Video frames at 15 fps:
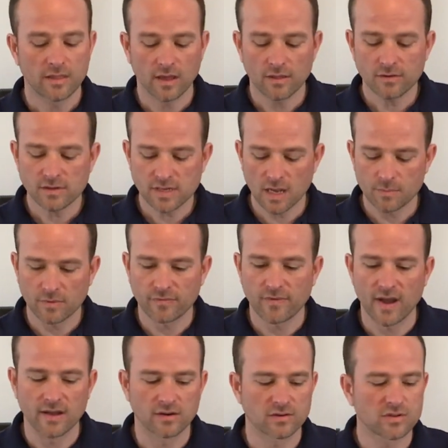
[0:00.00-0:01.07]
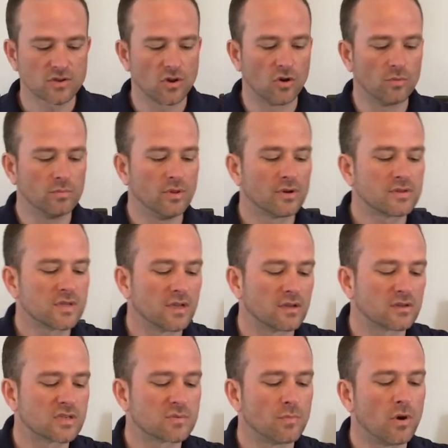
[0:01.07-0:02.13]
The other type of finder scope looks
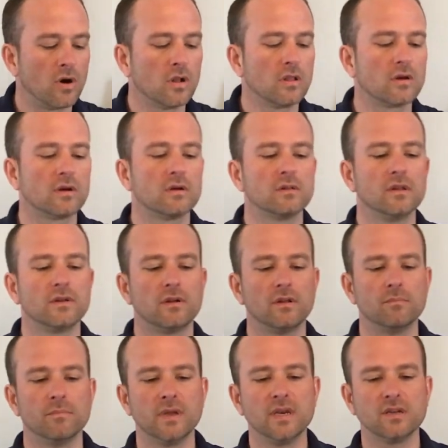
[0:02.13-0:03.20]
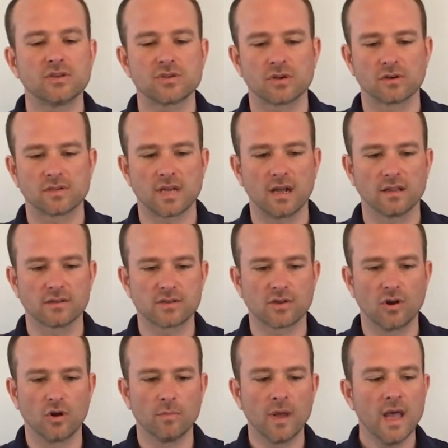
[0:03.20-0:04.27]
like a smaller little miniature
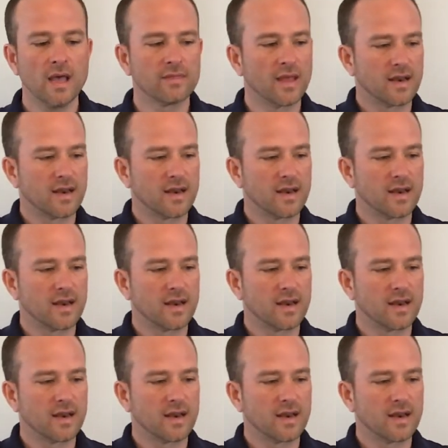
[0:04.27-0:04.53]
telescope